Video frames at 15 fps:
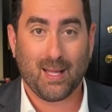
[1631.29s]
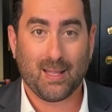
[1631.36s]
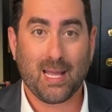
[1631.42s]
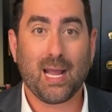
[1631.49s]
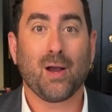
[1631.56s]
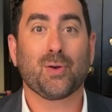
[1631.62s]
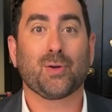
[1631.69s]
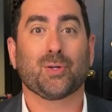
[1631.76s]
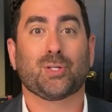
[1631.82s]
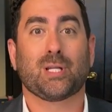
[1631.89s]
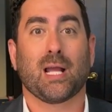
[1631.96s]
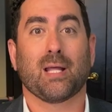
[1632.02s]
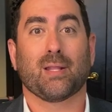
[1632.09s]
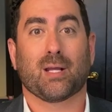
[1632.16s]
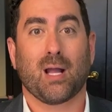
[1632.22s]
They
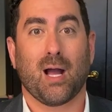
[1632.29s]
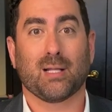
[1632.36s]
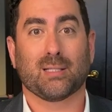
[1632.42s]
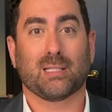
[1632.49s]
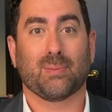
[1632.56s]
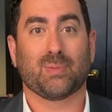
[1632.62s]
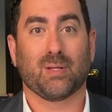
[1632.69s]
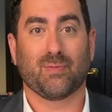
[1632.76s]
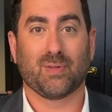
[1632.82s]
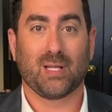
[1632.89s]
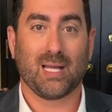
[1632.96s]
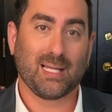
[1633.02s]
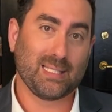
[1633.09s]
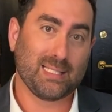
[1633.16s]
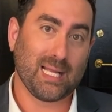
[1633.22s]
understand the concepts of
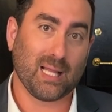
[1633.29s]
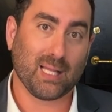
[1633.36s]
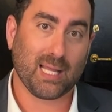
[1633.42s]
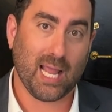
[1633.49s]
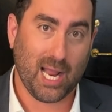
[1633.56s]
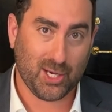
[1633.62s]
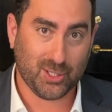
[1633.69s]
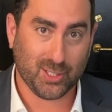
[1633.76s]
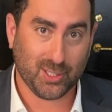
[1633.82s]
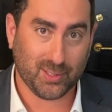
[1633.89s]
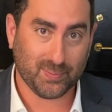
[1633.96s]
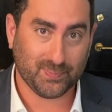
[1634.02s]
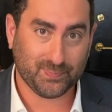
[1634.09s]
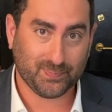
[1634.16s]
delegation